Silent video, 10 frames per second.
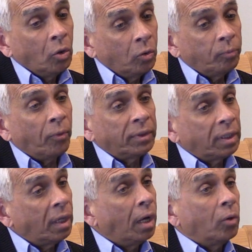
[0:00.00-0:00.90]
who pointed
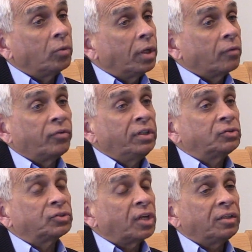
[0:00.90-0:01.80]
out that a free
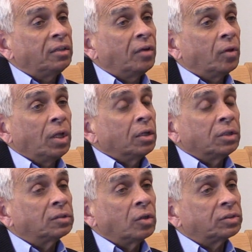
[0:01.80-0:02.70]
society now
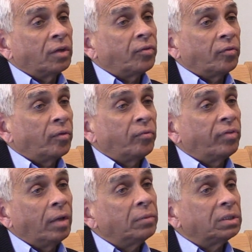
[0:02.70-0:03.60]
does not suffer from
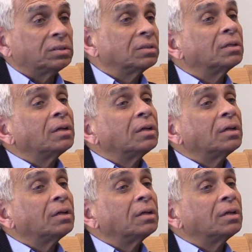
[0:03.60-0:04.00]
famines.